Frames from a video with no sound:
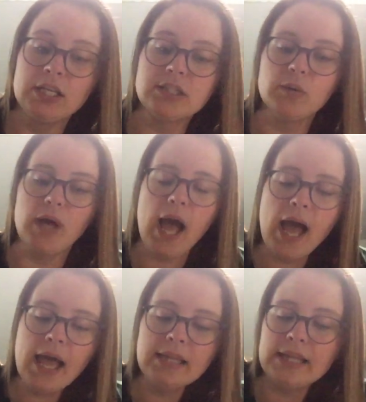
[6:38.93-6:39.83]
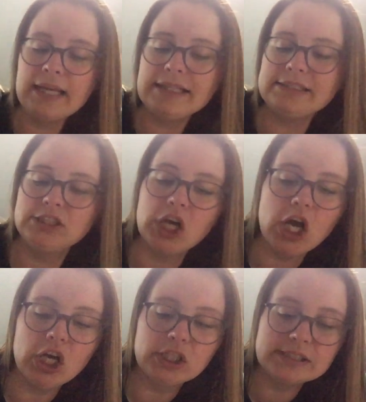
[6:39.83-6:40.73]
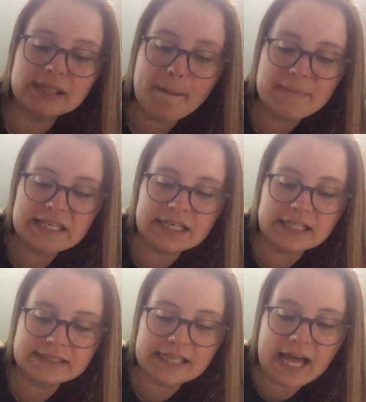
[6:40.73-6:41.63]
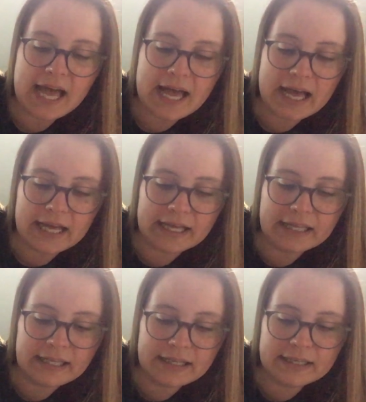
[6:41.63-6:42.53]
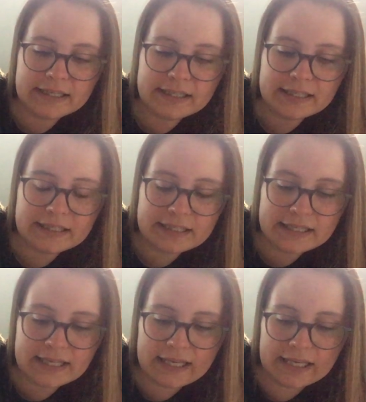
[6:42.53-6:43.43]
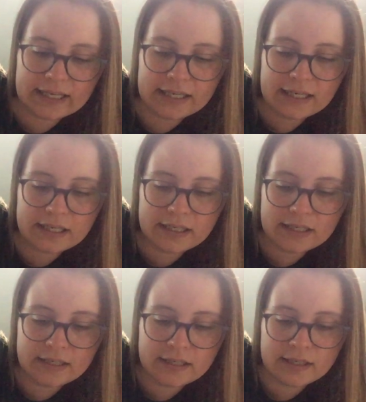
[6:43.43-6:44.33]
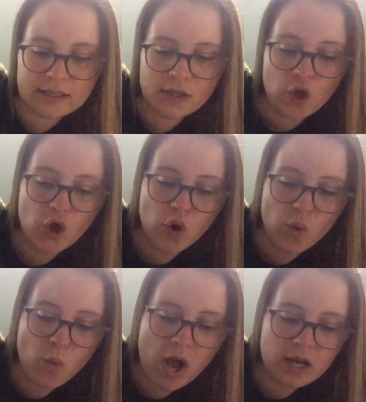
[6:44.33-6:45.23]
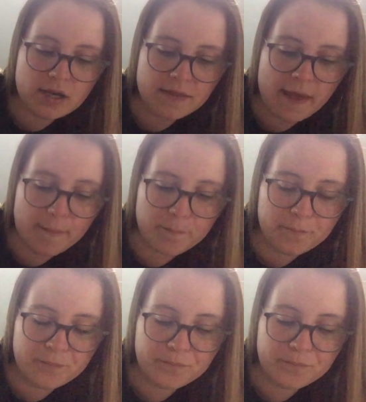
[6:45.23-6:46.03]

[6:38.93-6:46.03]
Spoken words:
So I like dogs because I can walk them.